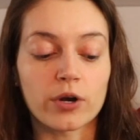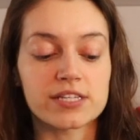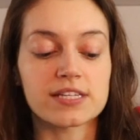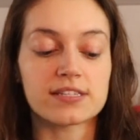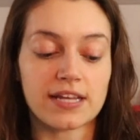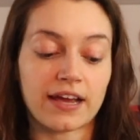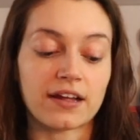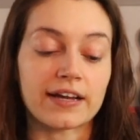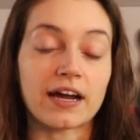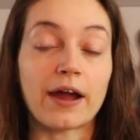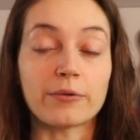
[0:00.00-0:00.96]
course he's saying
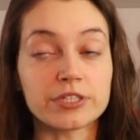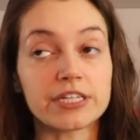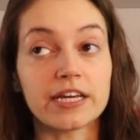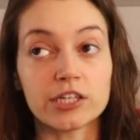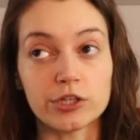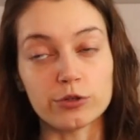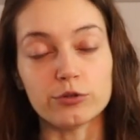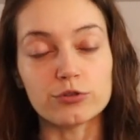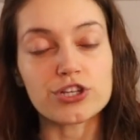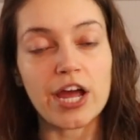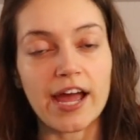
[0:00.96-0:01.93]
like, I would take
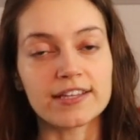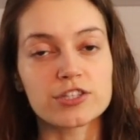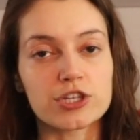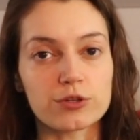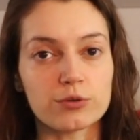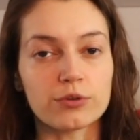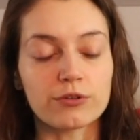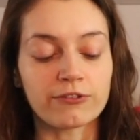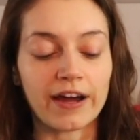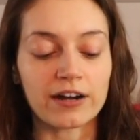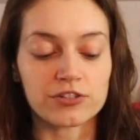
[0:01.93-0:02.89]
you, Jed, to the
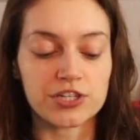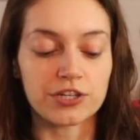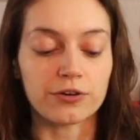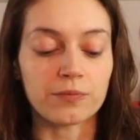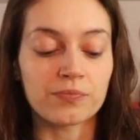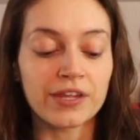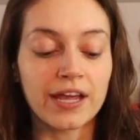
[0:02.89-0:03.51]
final two.